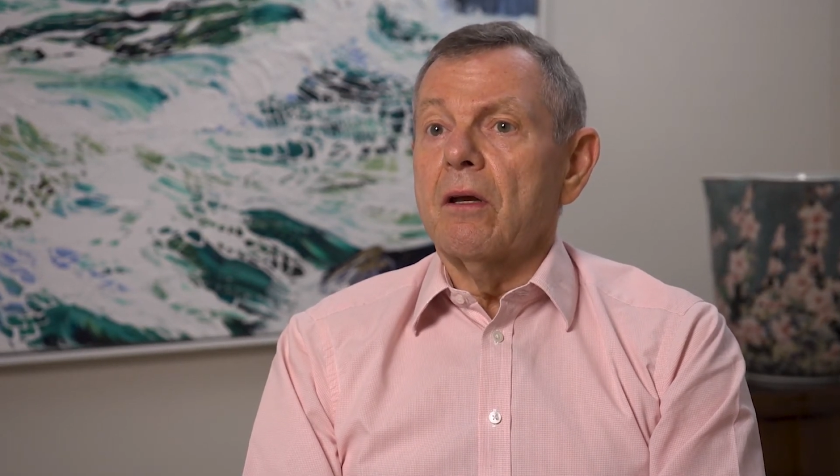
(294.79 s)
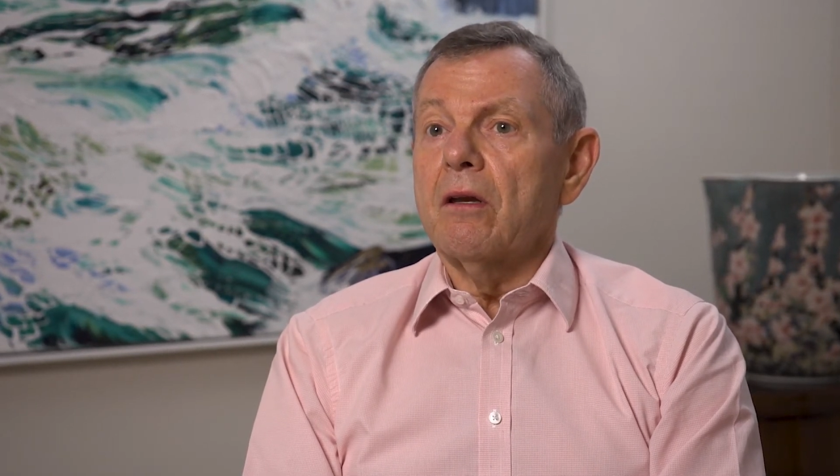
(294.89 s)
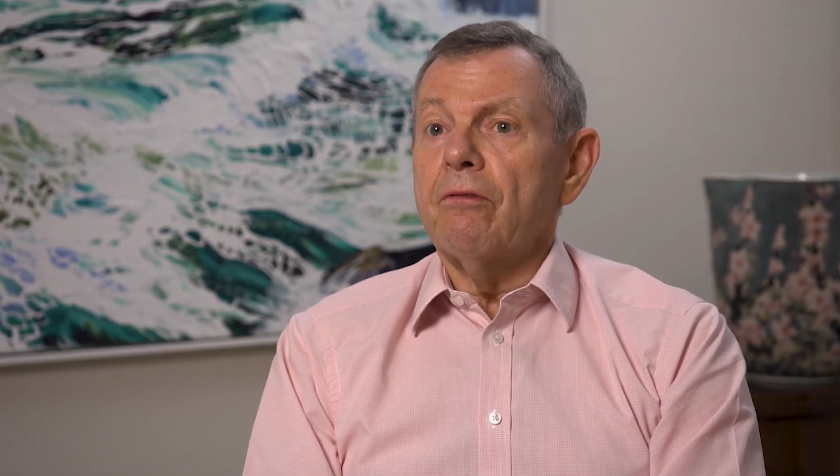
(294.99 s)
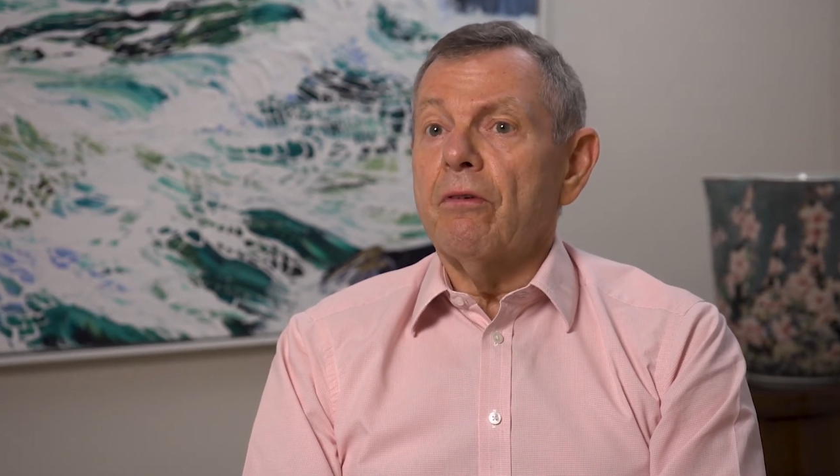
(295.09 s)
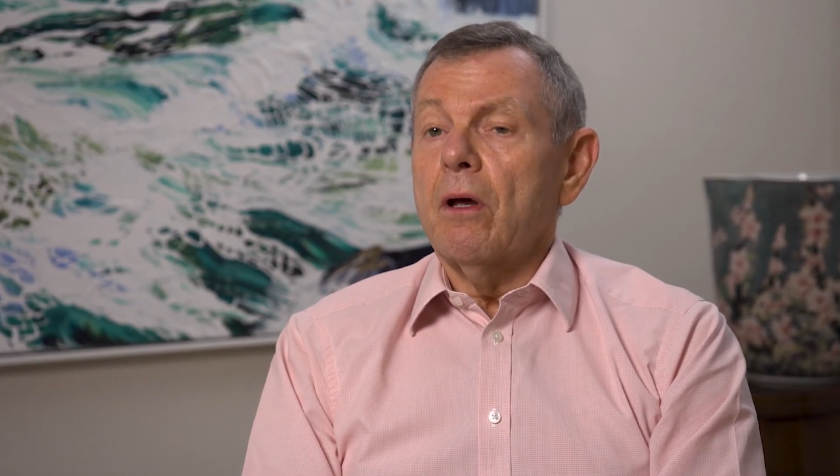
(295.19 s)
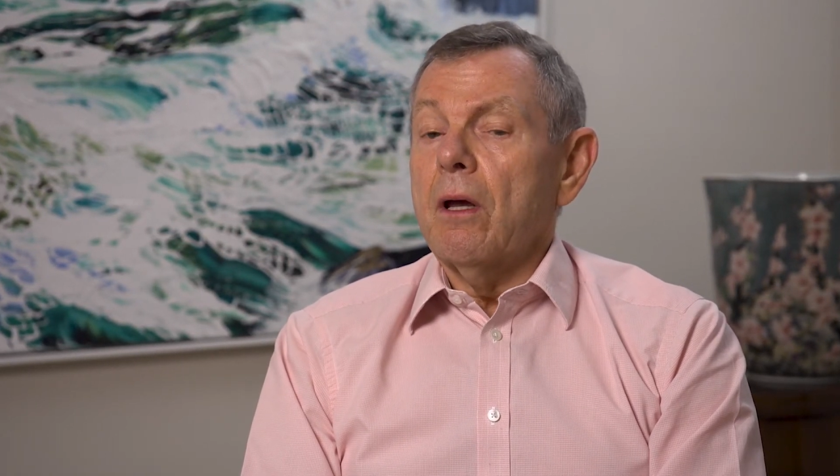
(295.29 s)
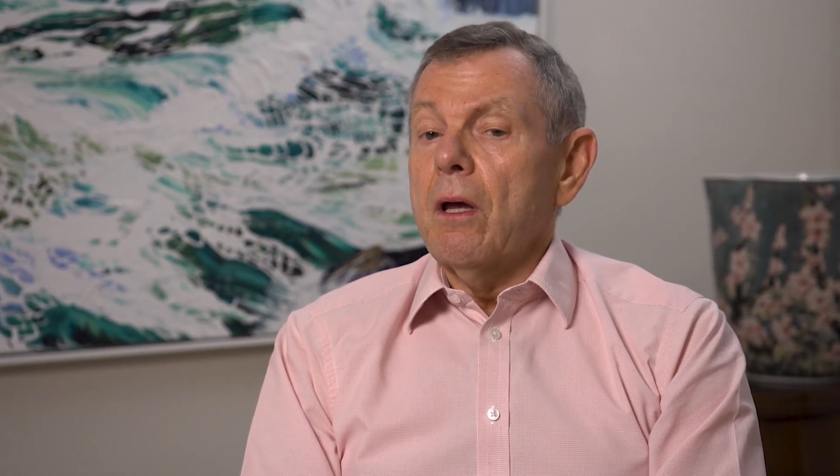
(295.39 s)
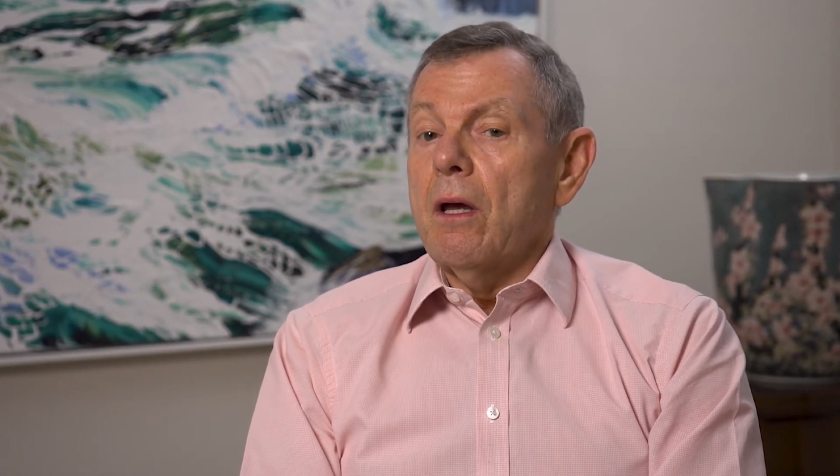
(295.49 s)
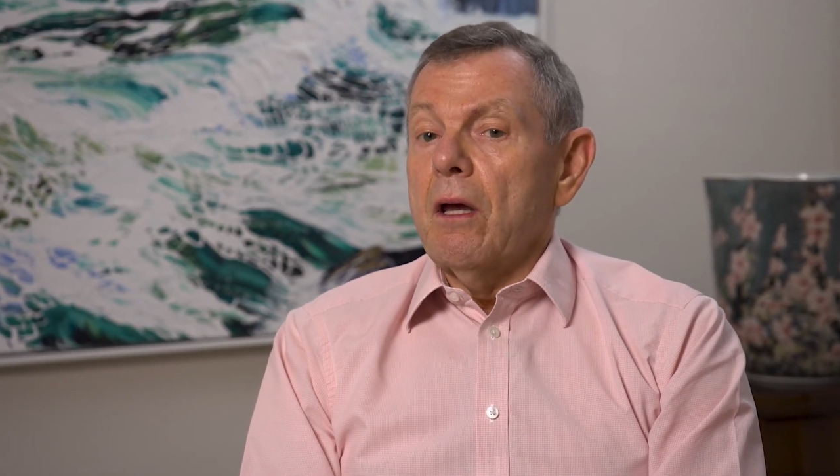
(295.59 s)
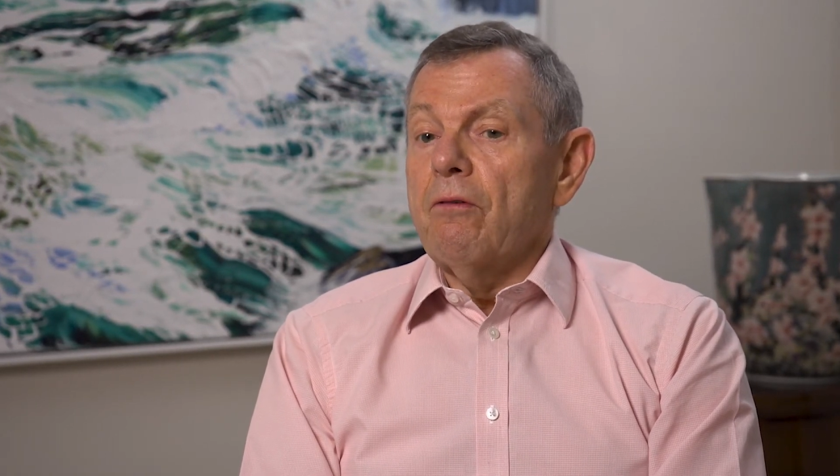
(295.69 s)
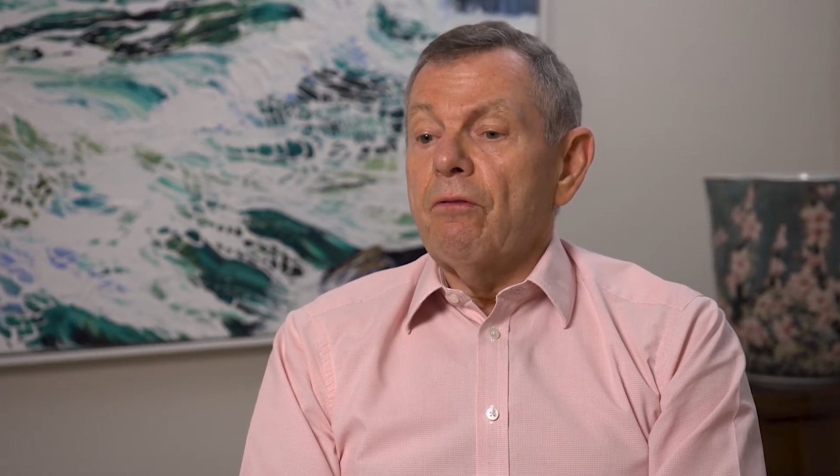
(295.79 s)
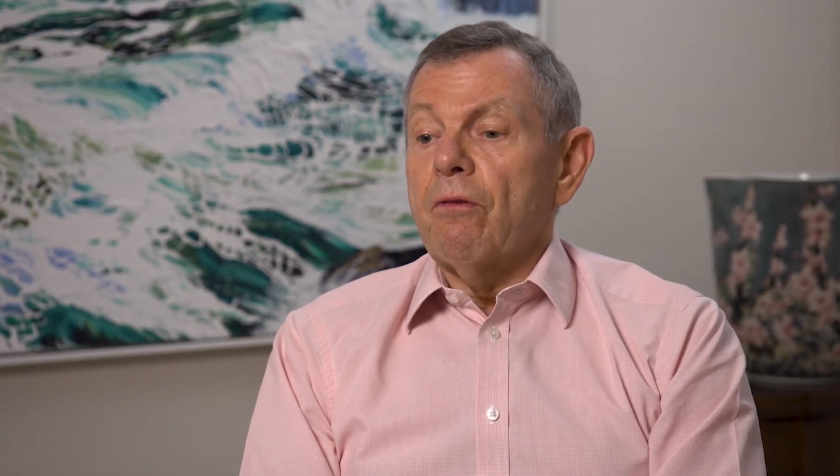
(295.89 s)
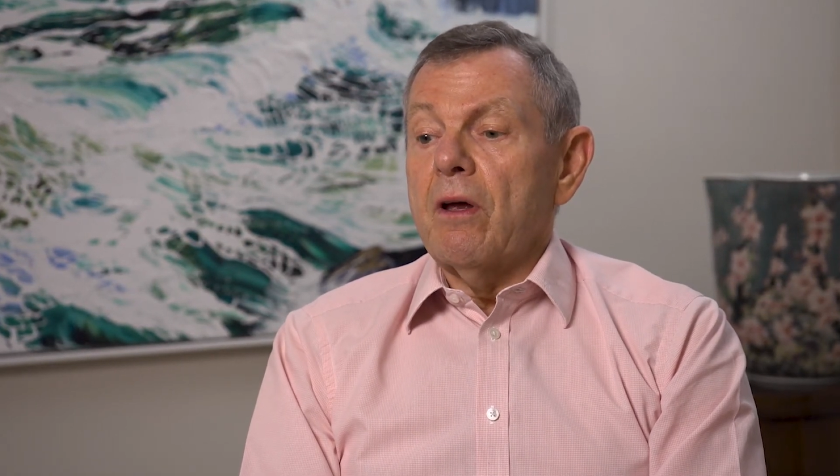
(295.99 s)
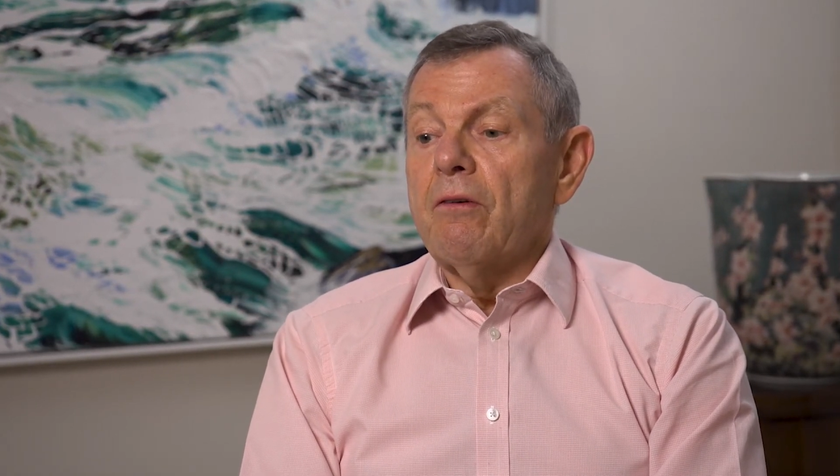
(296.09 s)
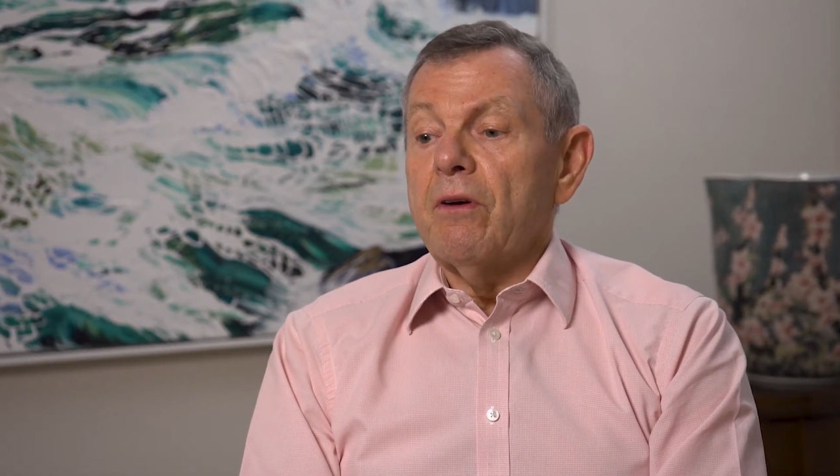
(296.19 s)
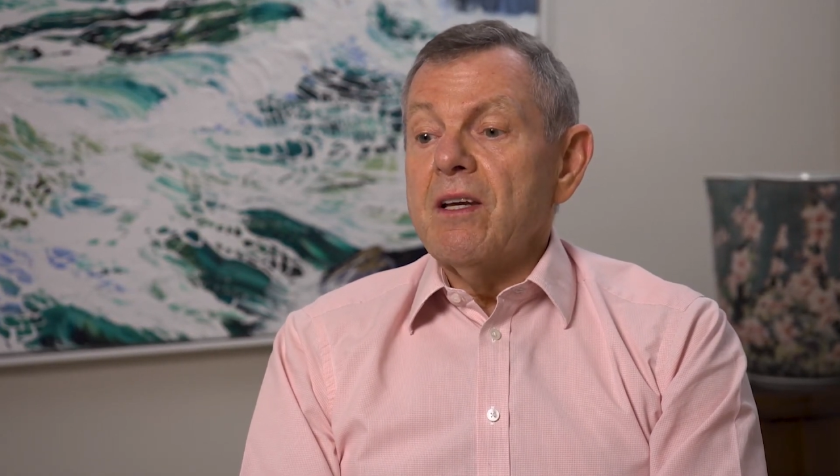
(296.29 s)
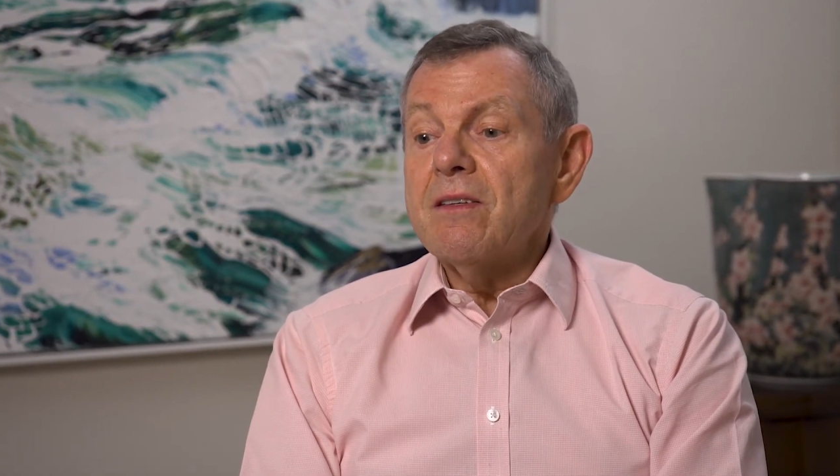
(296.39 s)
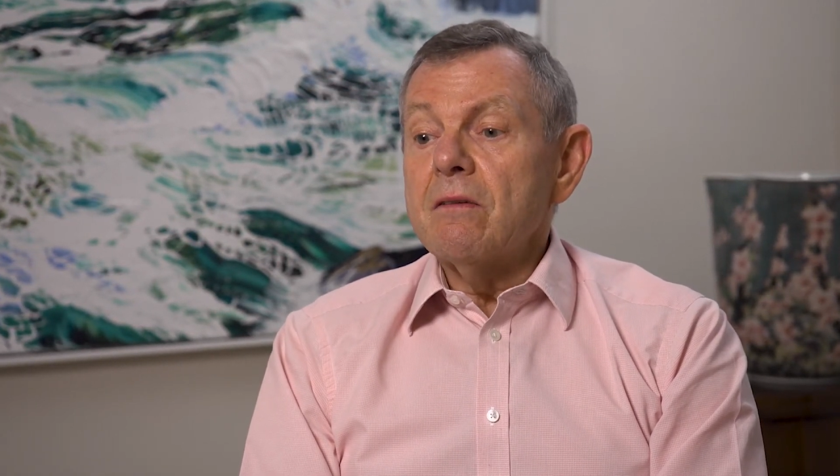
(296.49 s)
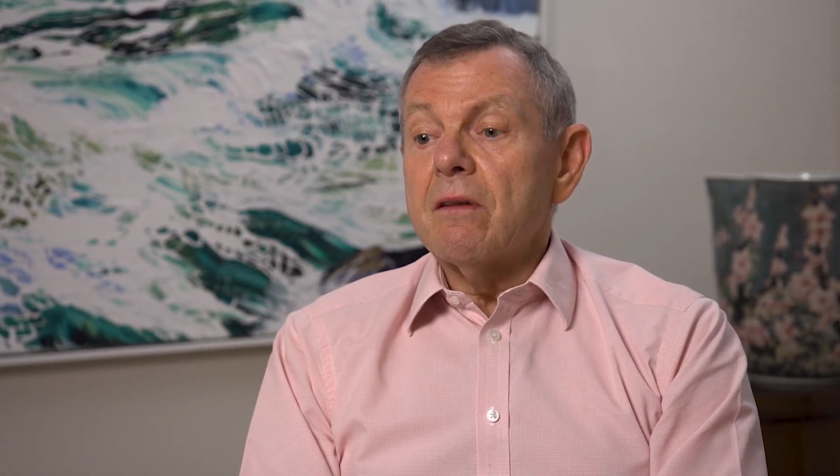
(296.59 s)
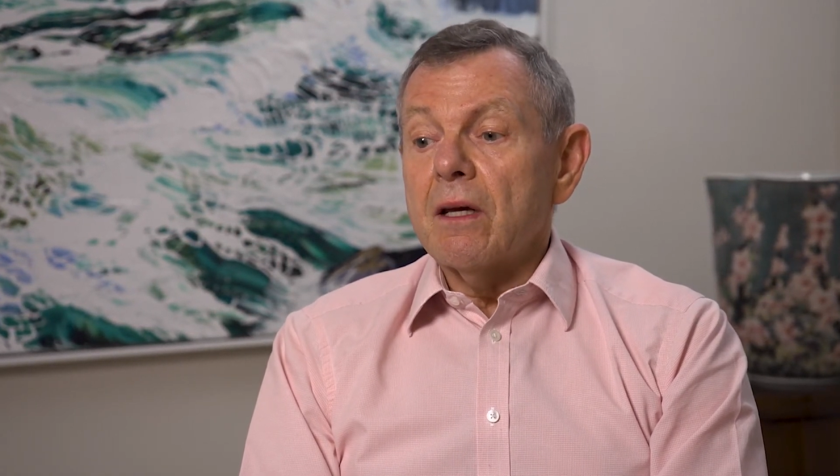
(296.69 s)
And If it
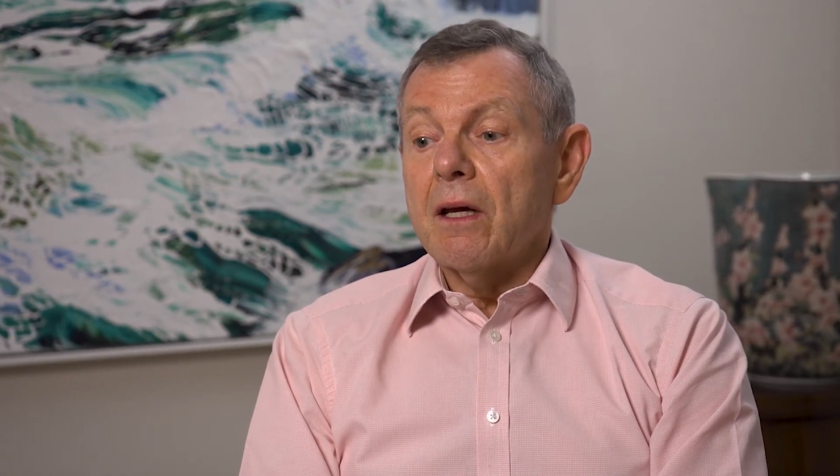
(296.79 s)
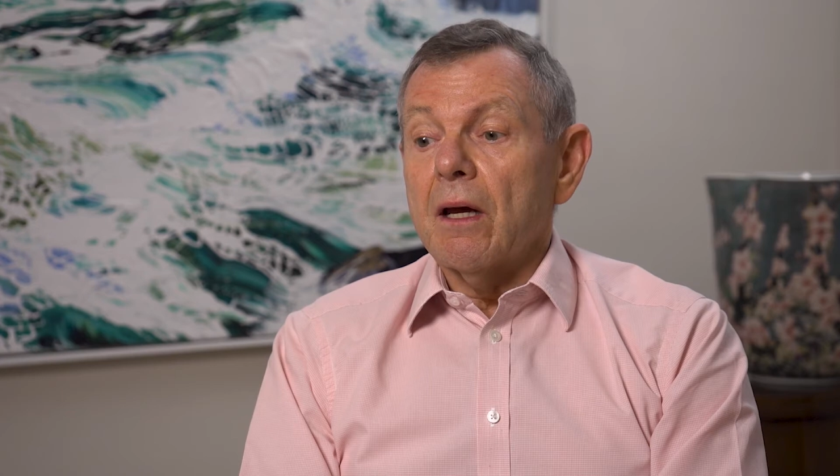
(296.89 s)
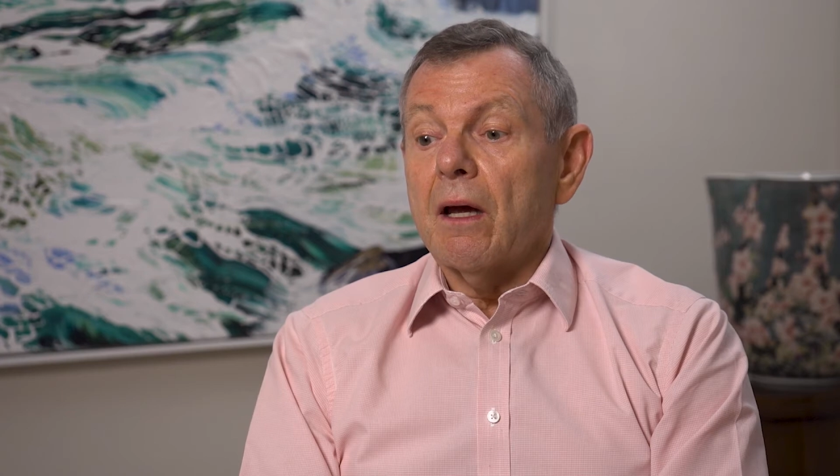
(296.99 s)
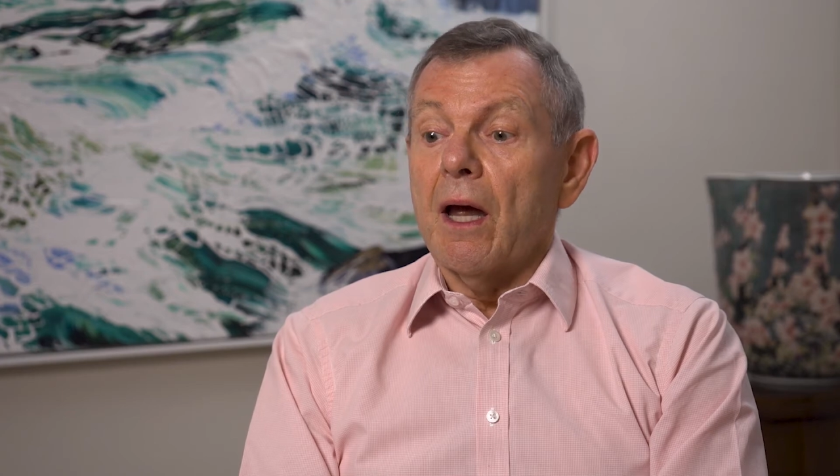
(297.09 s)
isn't there,